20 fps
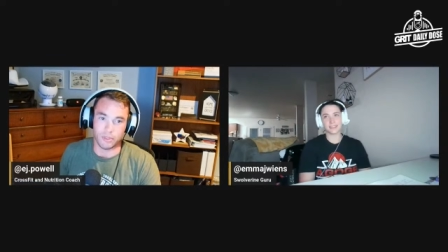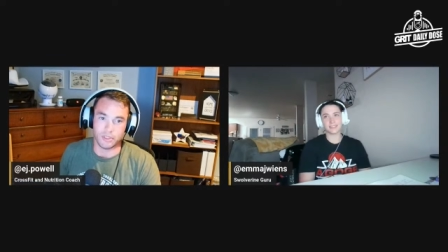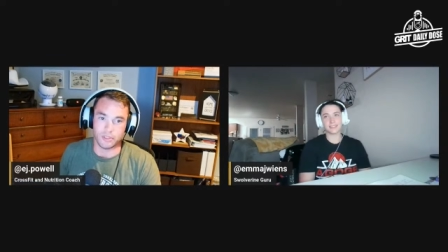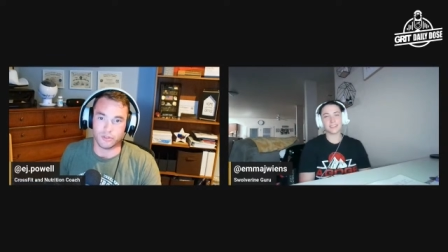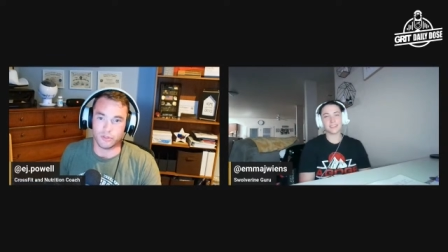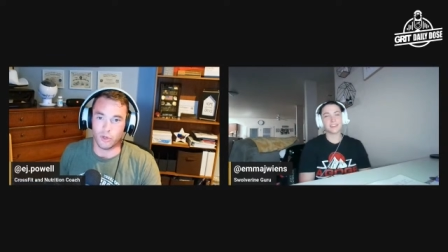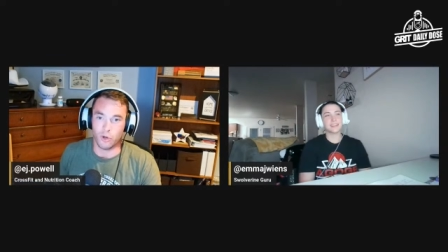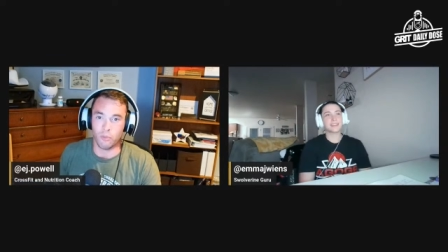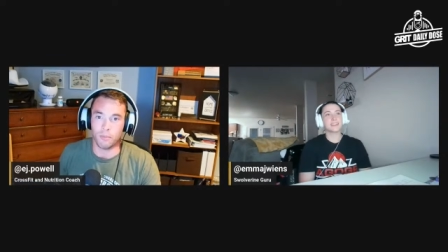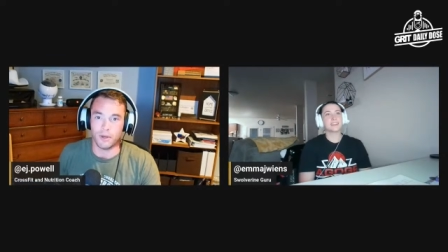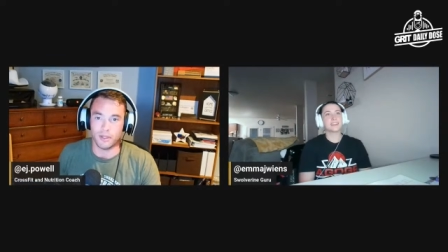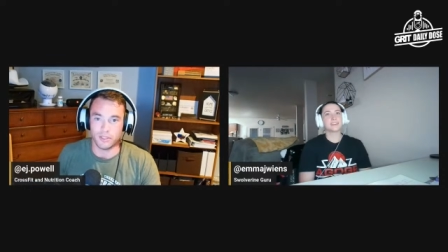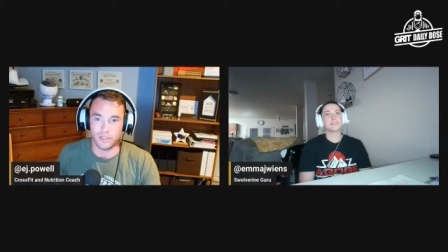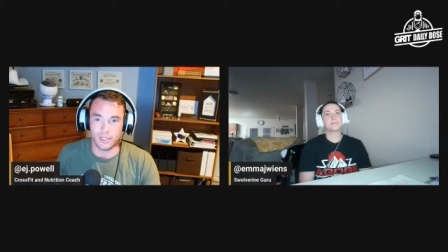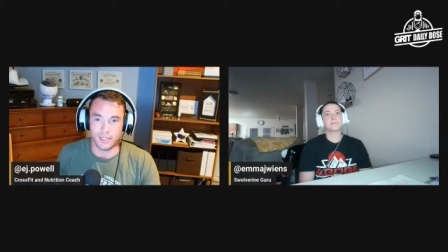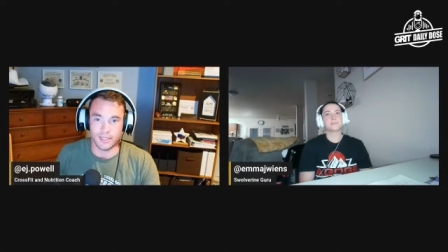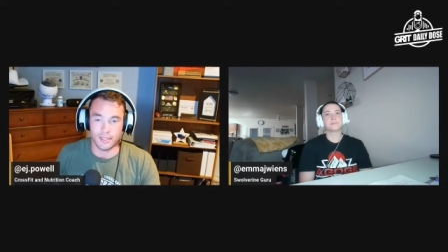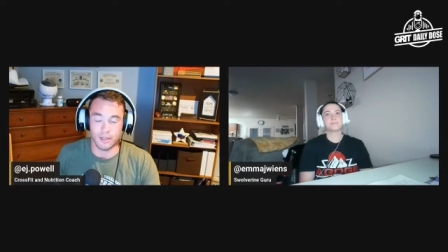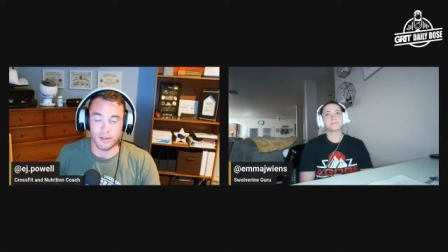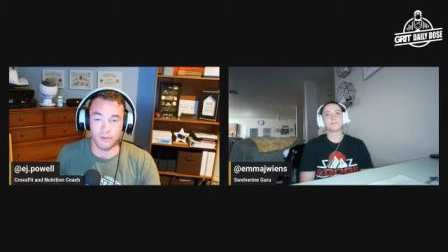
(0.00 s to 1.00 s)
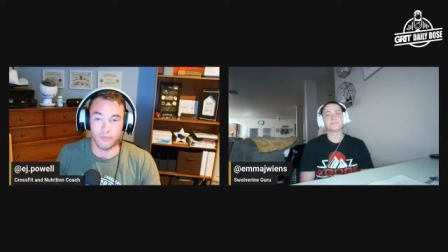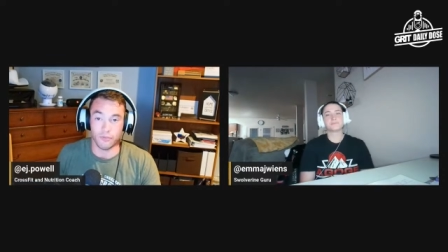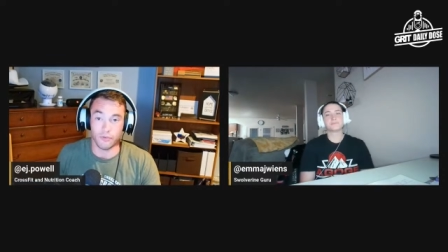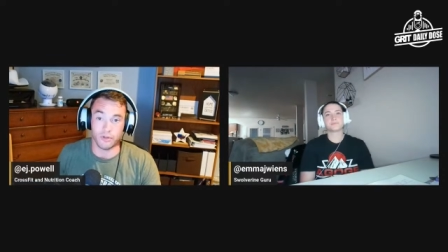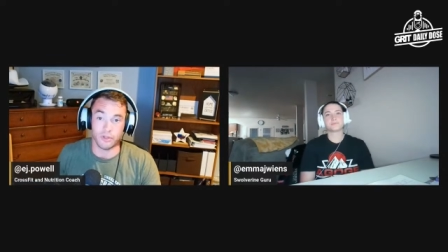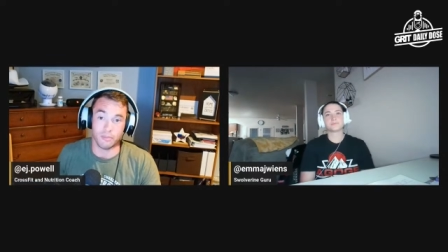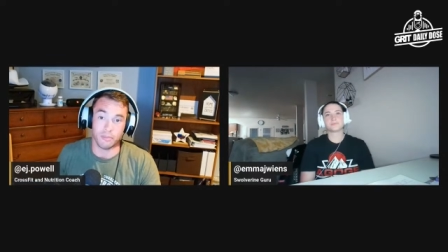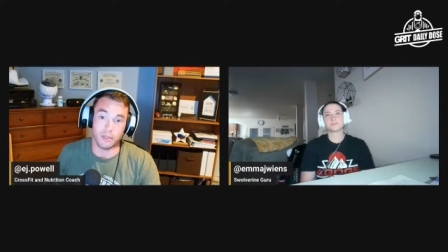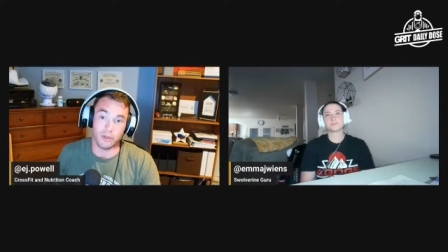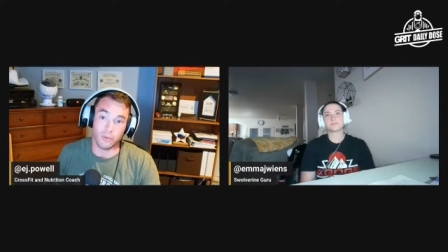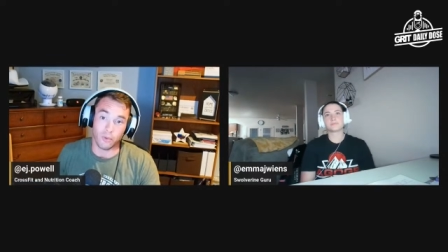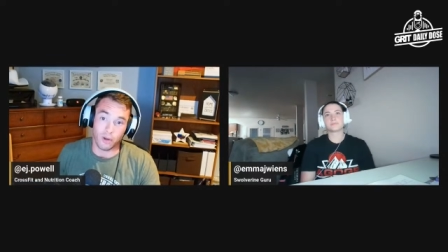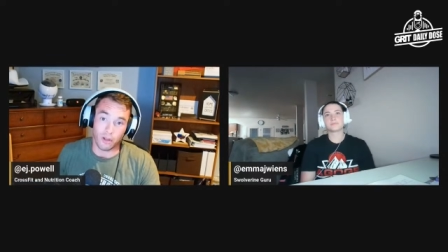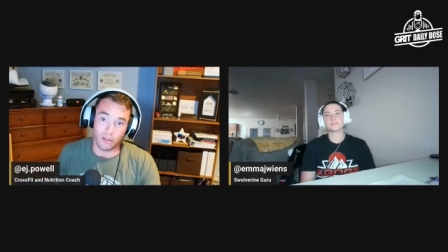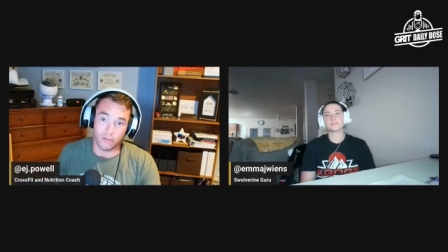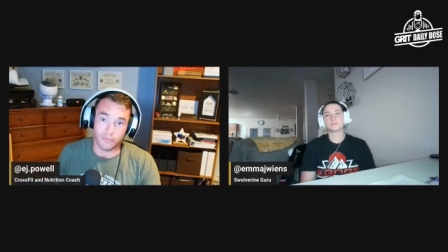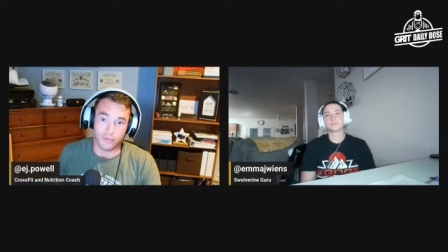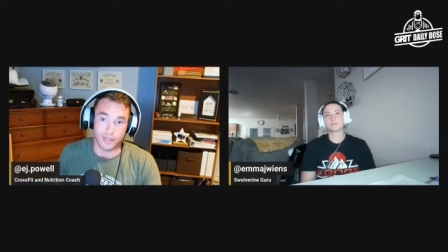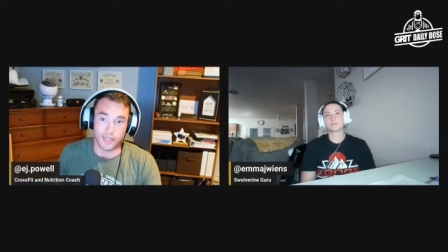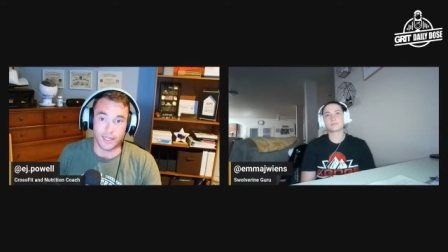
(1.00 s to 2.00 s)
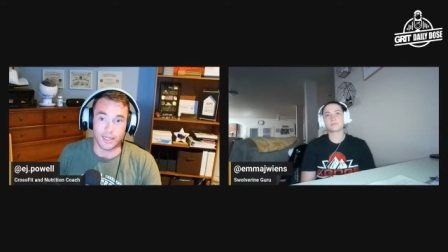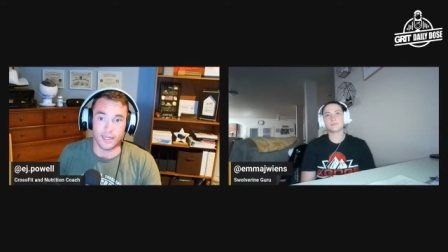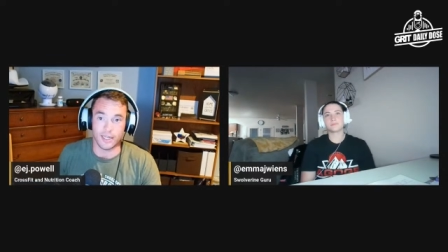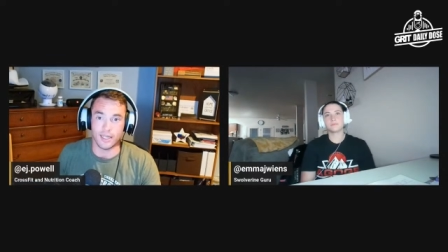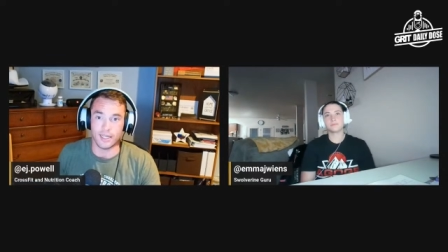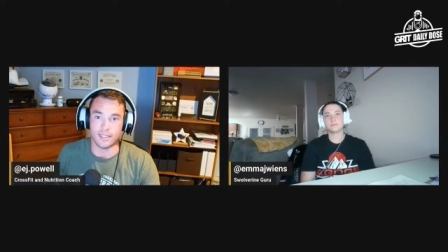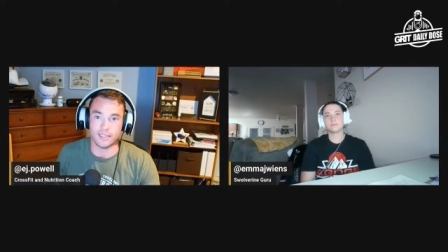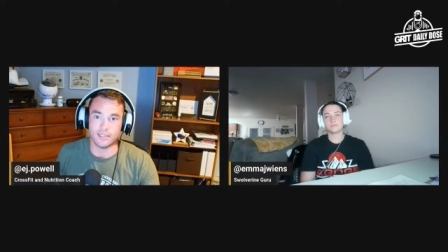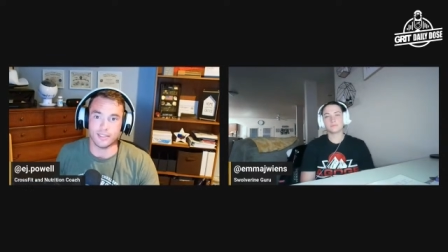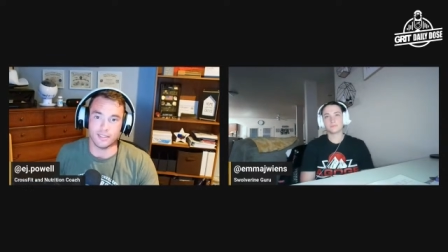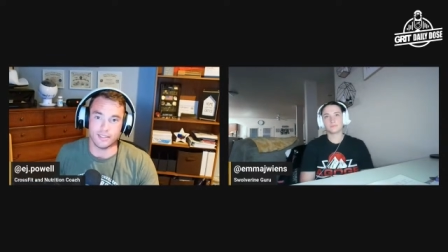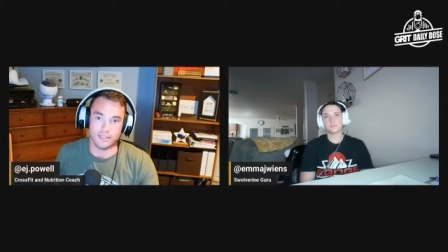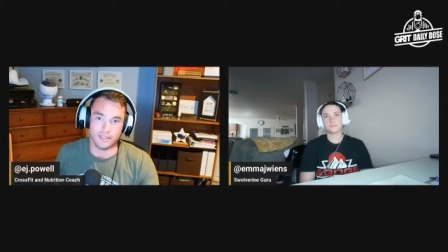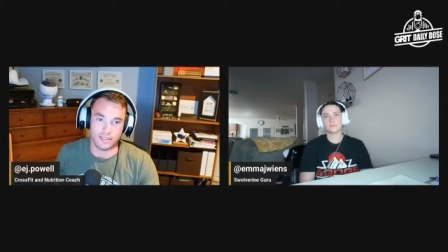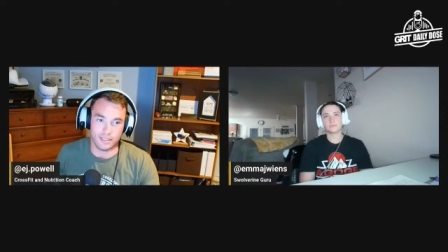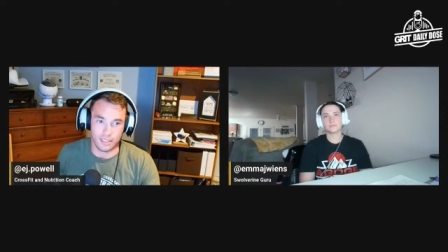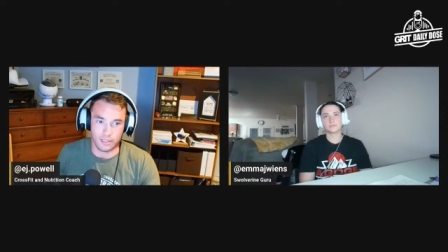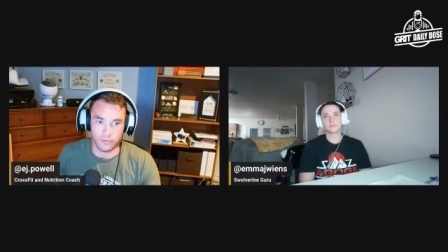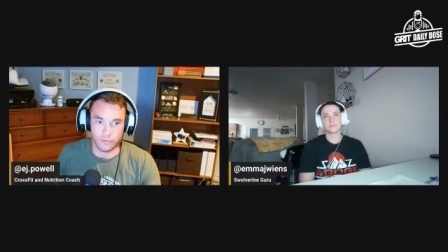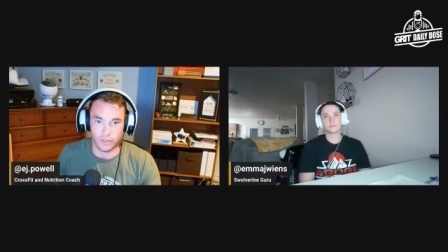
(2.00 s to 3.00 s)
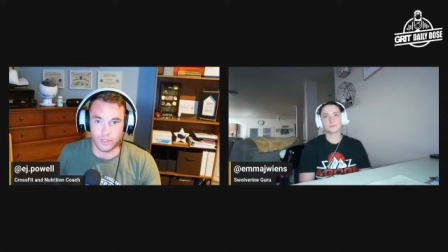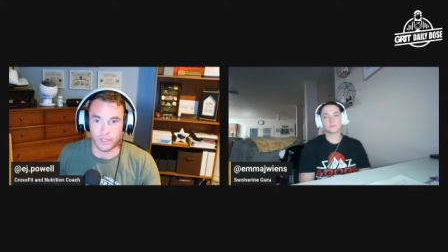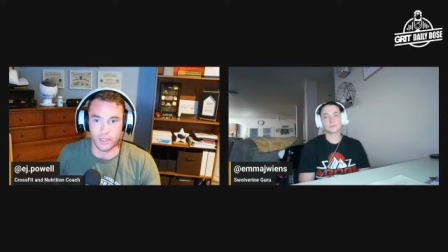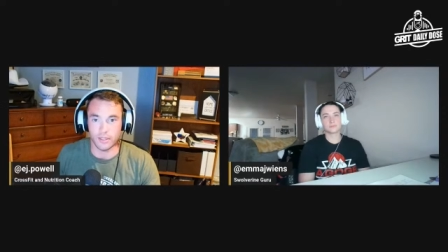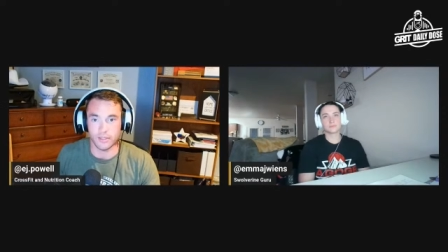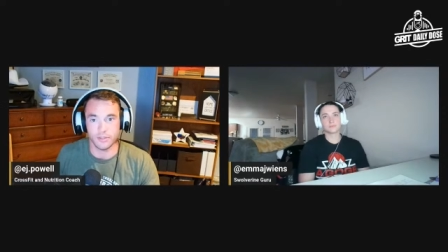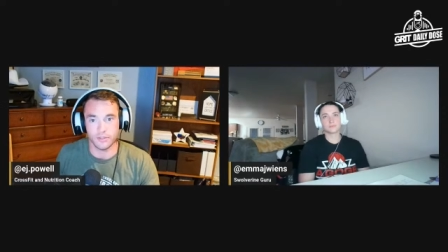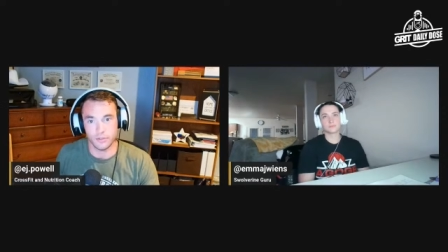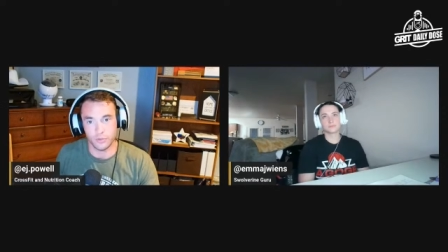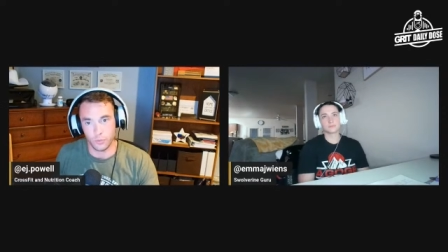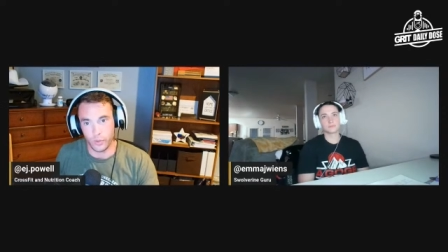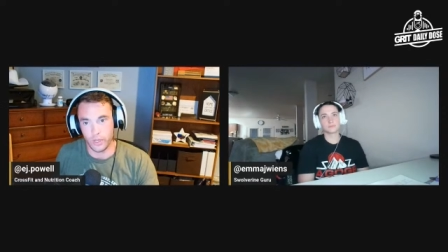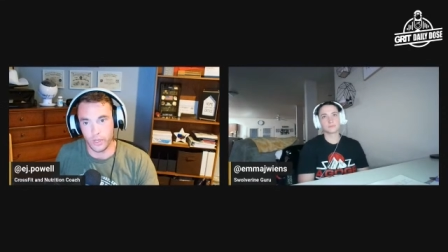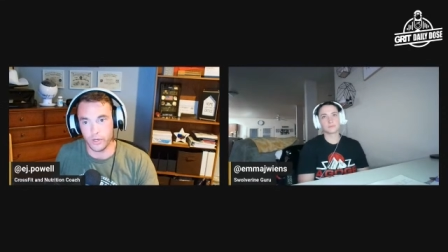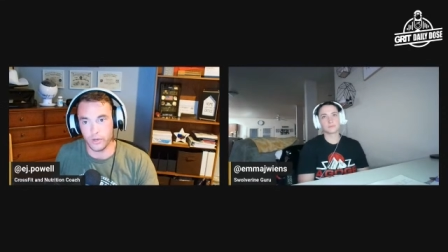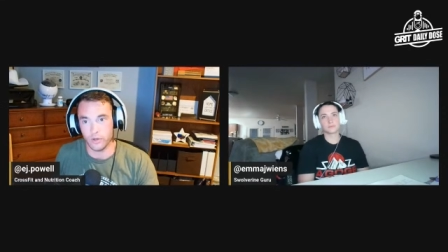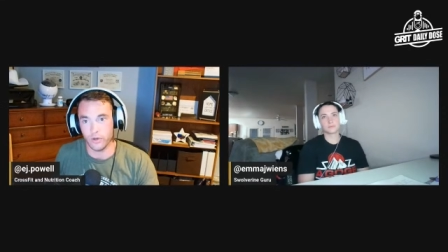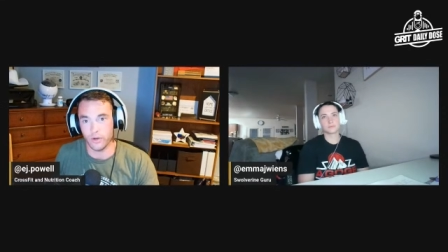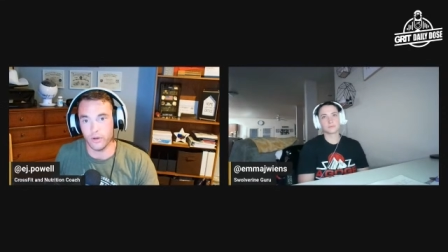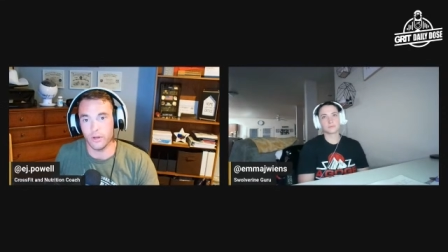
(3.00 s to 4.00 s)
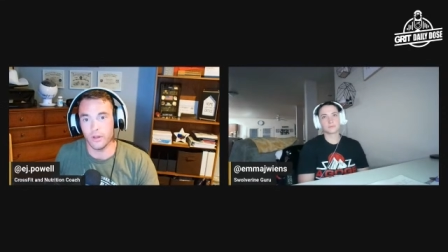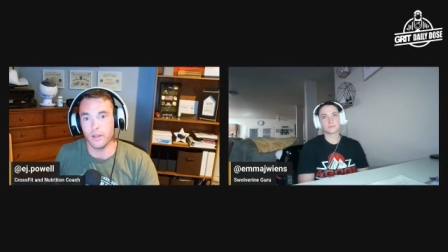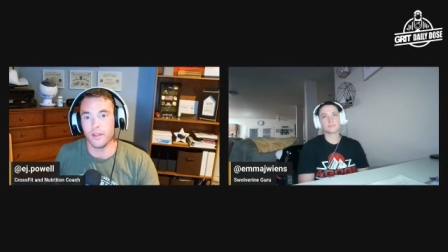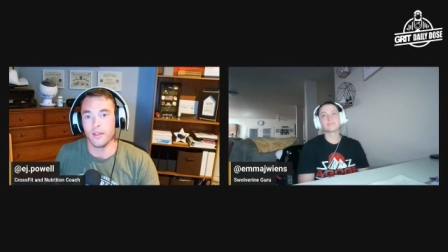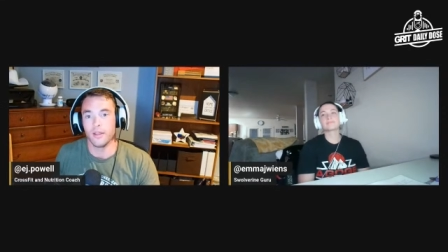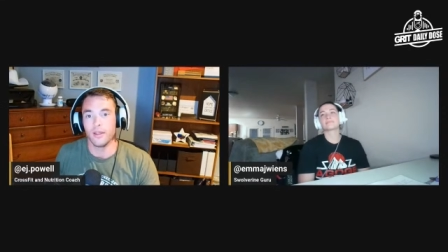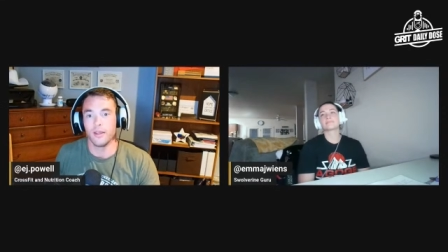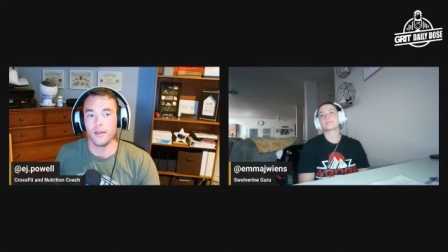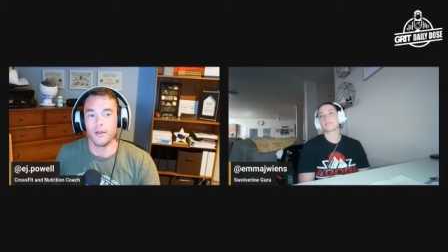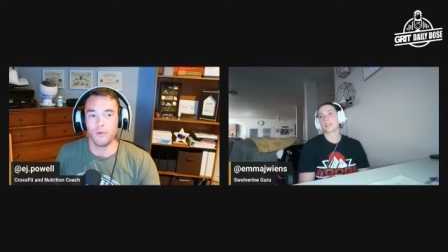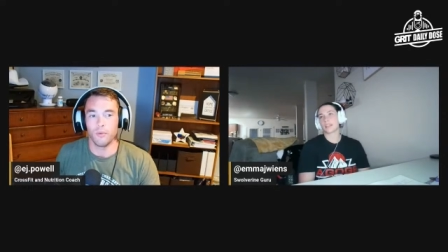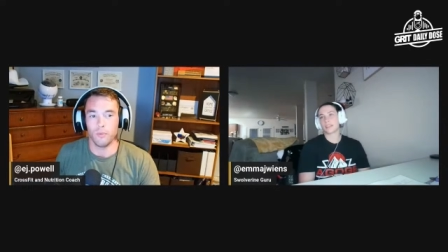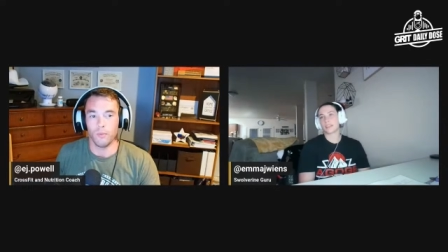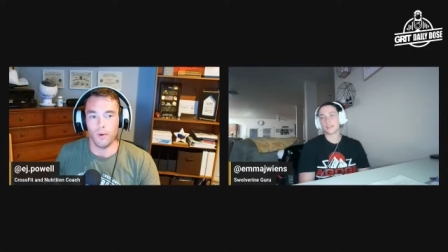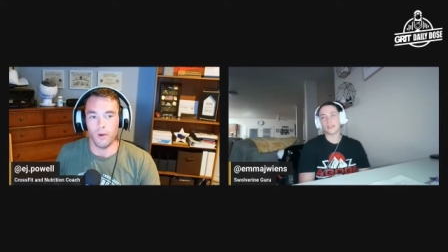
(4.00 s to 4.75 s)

so much in there for it to be qualified as a stevia sweetener. Well,